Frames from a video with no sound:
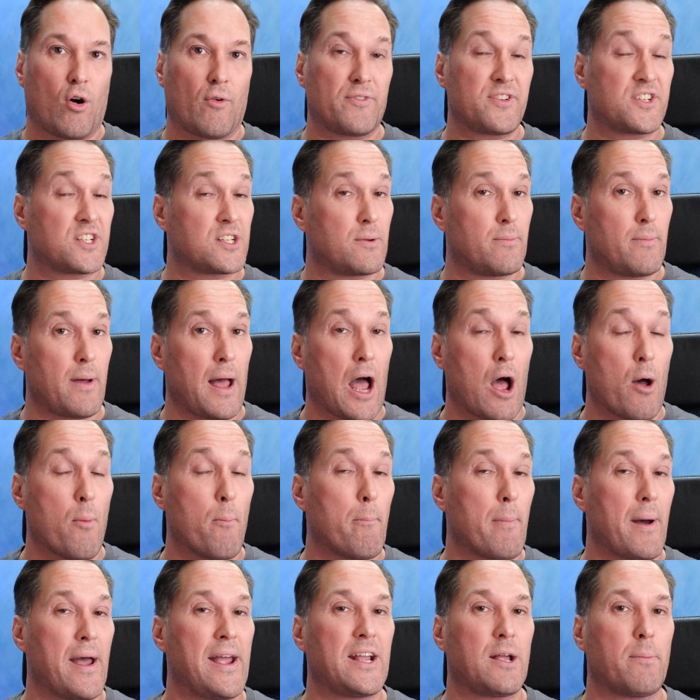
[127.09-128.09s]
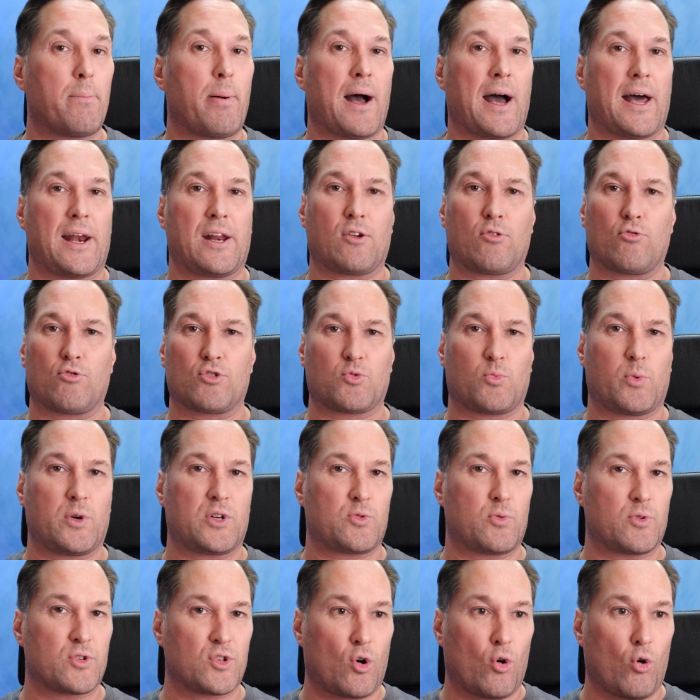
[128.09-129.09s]
of some Omega particles,
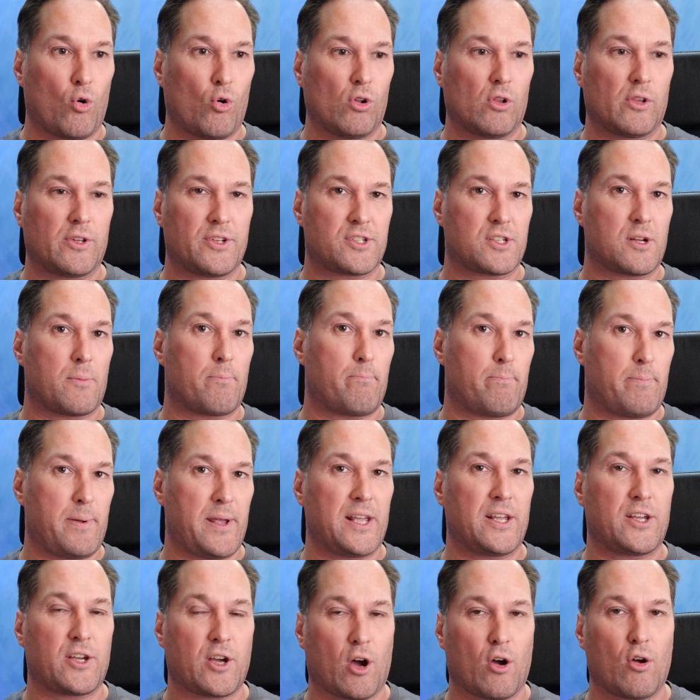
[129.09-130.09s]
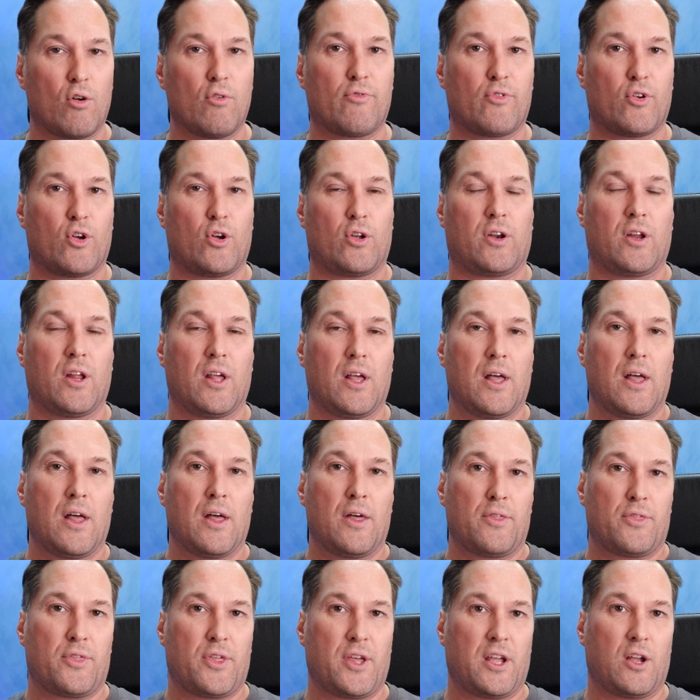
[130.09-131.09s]
which was all this a big covert
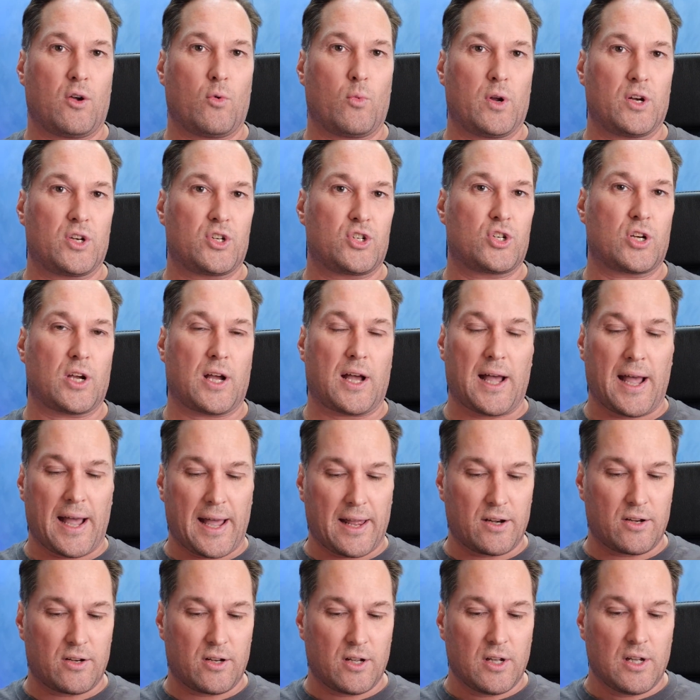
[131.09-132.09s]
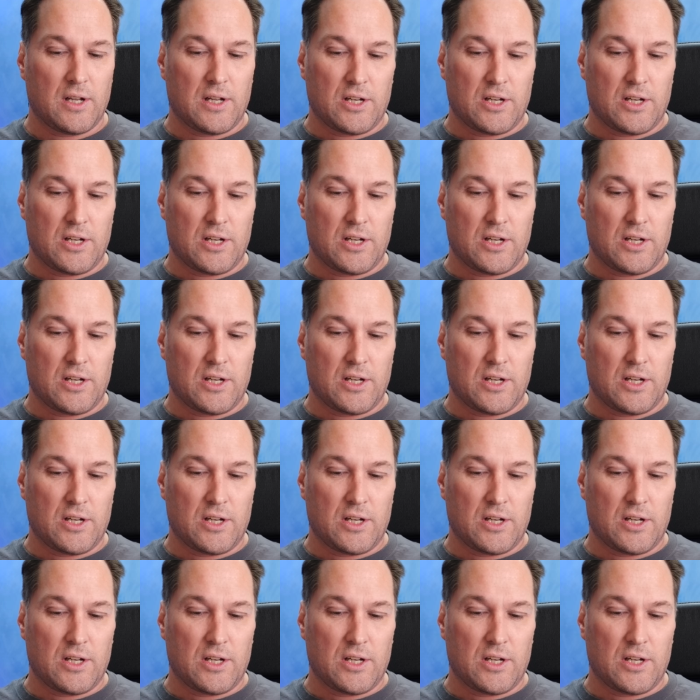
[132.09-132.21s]
thing, which uh, had